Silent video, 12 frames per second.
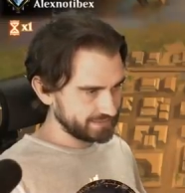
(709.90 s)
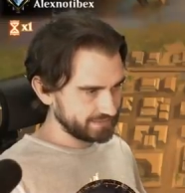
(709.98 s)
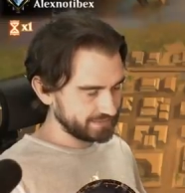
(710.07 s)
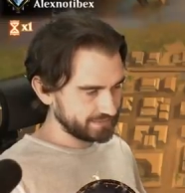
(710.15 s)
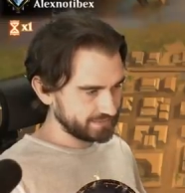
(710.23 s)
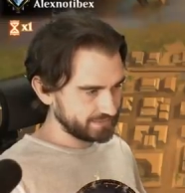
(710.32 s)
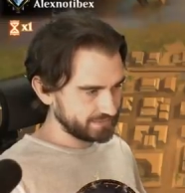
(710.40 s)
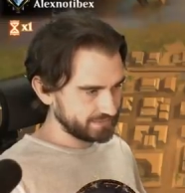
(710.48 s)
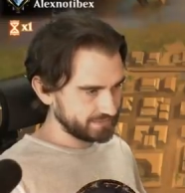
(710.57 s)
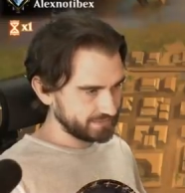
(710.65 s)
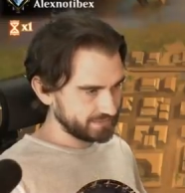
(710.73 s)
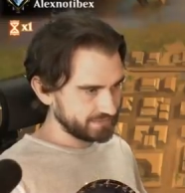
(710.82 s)

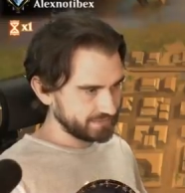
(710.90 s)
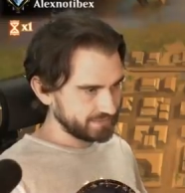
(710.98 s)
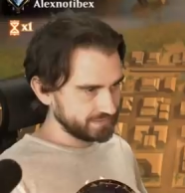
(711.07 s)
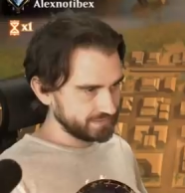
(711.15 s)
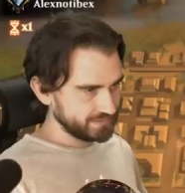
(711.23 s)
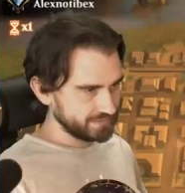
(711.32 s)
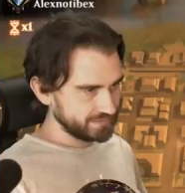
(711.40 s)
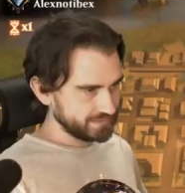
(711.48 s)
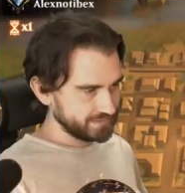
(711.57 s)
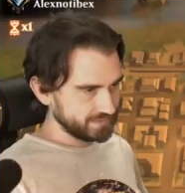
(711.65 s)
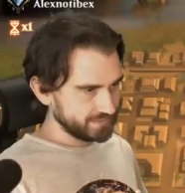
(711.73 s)
Nobody speaks.